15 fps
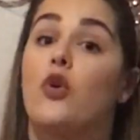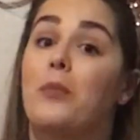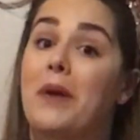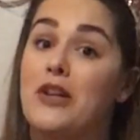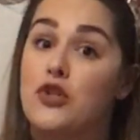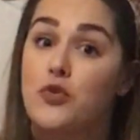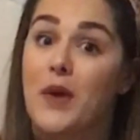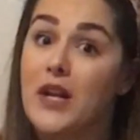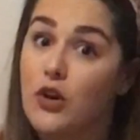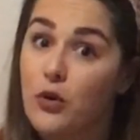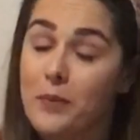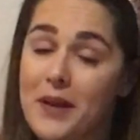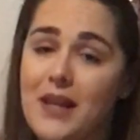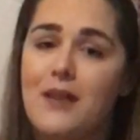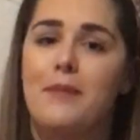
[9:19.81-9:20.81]
or my
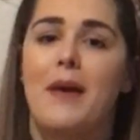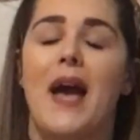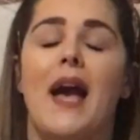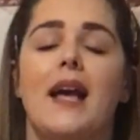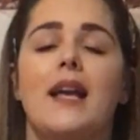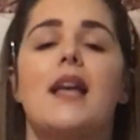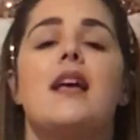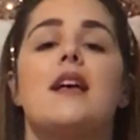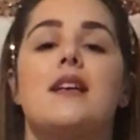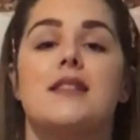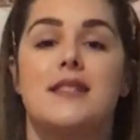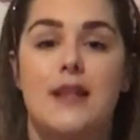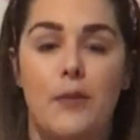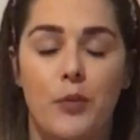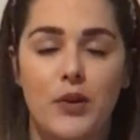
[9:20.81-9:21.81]
trader pin bag
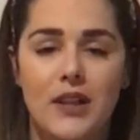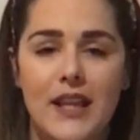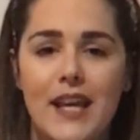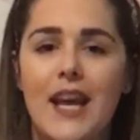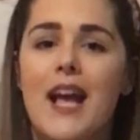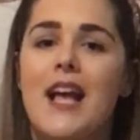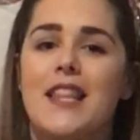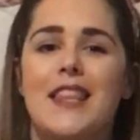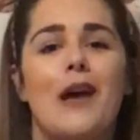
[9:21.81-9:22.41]
separately.